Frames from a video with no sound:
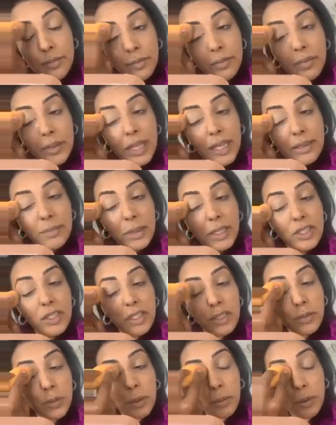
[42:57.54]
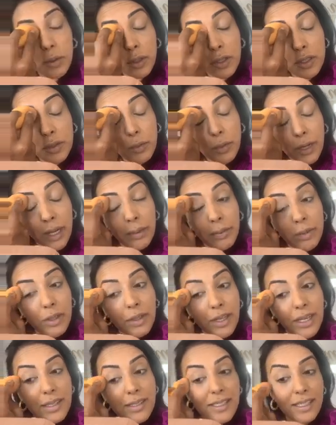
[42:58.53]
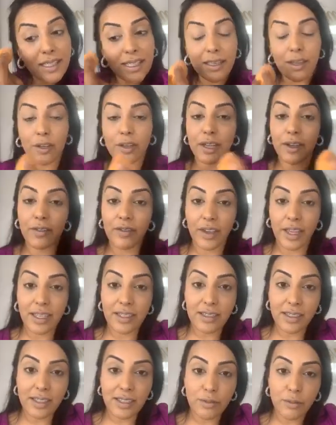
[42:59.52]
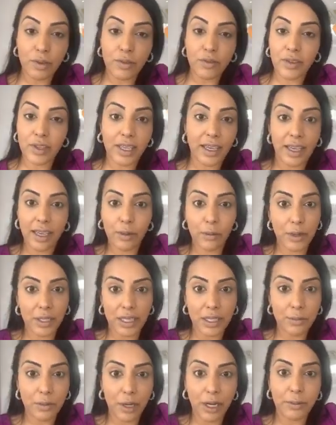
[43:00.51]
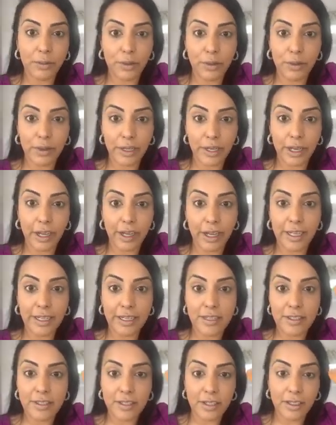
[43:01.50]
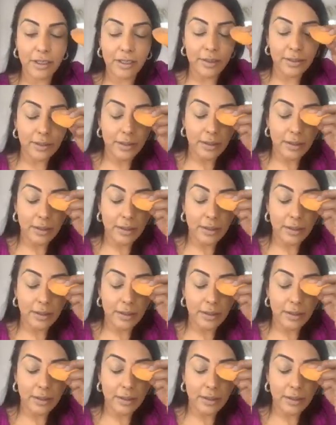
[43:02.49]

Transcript: As much as we use primer on our faces, we forget we need primer on our eyelids too.